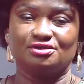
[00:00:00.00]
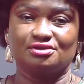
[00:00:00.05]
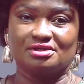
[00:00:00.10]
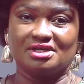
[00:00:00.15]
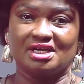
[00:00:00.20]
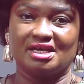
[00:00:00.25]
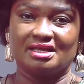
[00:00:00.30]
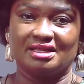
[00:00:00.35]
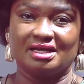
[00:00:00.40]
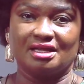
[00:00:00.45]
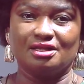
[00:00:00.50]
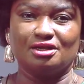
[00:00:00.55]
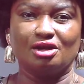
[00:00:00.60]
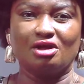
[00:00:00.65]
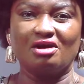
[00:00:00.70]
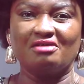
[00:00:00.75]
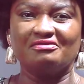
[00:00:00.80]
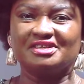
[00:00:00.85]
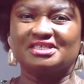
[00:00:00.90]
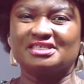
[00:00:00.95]
you together,
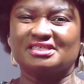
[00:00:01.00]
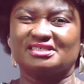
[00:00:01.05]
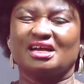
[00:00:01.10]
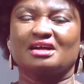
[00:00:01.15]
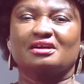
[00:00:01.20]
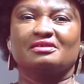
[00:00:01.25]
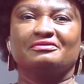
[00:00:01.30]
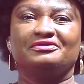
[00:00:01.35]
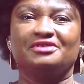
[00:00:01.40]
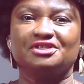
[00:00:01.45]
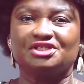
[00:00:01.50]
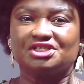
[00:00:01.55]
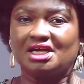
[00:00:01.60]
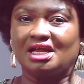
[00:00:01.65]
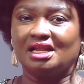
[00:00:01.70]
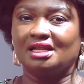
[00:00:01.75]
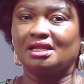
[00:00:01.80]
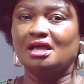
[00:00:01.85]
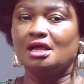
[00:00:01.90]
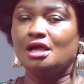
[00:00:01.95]
love is
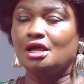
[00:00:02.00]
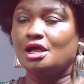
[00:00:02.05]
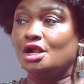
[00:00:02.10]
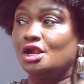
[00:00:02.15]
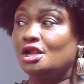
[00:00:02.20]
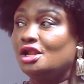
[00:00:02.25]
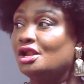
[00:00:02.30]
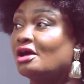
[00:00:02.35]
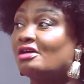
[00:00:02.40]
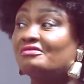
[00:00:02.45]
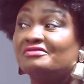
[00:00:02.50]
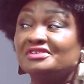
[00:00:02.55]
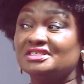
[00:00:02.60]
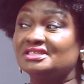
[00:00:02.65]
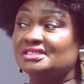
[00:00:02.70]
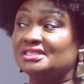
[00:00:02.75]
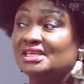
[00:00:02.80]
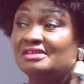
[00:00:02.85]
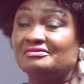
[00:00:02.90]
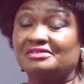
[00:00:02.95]
sacrificial. Love
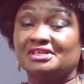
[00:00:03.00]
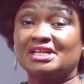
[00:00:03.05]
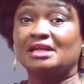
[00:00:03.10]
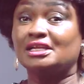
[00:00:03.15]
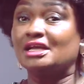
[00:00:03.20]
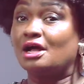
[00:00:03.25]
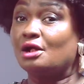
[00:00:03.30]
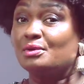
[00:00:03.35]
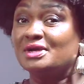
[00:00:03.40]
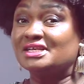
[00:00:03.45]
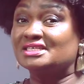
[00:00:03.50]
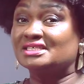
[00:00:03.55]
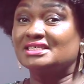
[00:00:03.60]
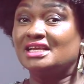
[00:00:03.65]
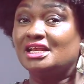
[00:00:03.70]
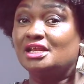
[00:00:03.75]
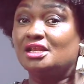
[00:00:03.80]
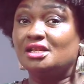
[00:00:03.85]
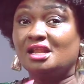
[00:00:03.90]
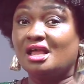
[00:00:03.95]
is giving. And I always
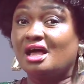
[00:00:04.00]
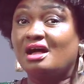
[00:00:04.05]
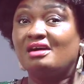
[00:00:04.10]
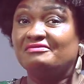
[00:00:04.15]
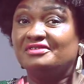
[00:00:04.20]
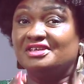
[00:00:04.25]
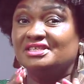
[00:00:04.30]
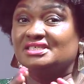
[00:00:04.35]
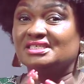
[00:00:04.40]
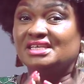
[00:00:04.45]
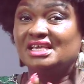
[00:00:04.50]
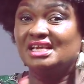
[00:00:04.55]
say love is